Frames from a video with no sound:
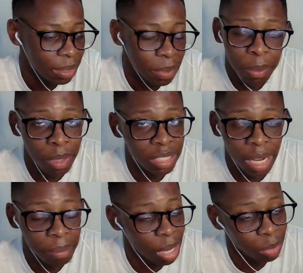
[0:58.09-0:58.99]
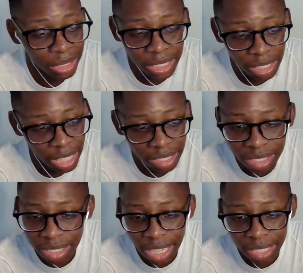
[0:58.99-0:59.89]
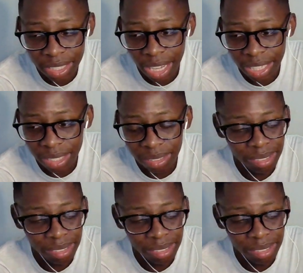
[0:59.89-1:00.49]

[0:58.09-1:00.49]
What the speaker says: me personally, I'm not with the like that. Like,